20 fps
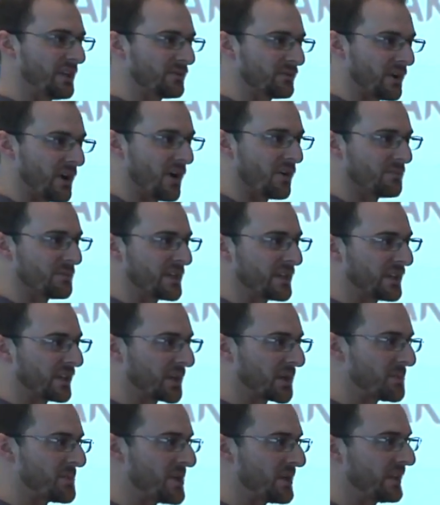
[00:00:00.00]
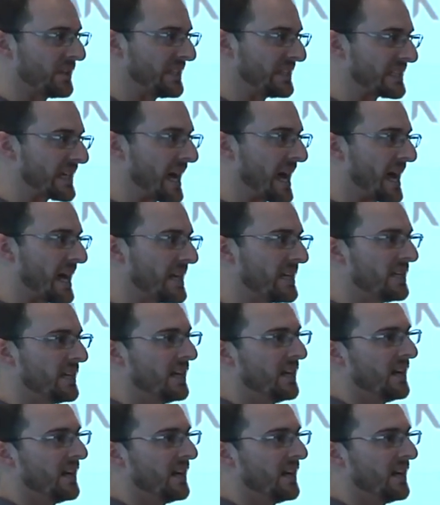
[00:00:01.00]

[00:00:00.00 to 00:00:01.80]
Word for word: involvement, a community tie,